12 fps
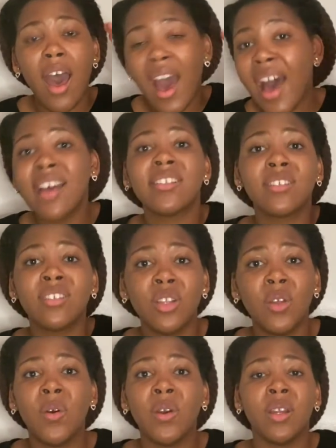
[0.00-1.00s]
Ask the
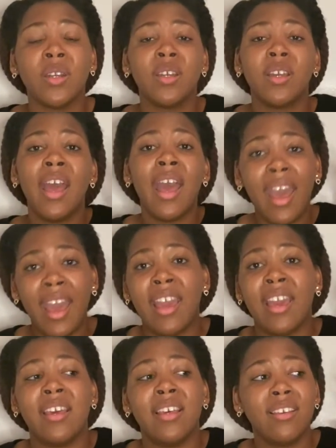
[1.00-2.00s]
Lord,
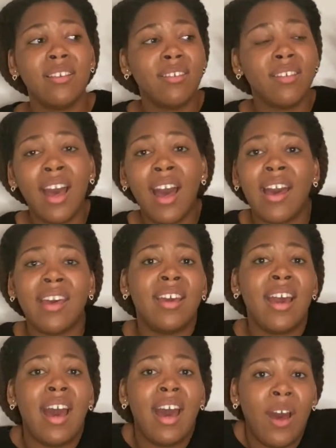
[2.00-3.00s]
hey, God,
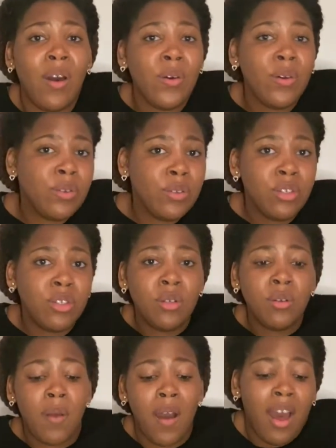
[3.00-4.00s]
how
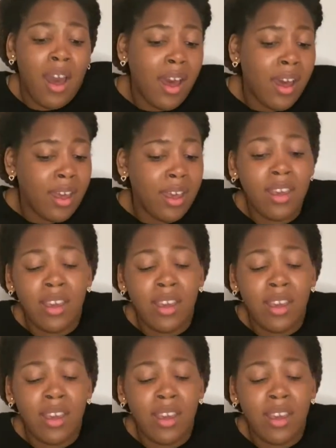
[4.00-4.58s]
do I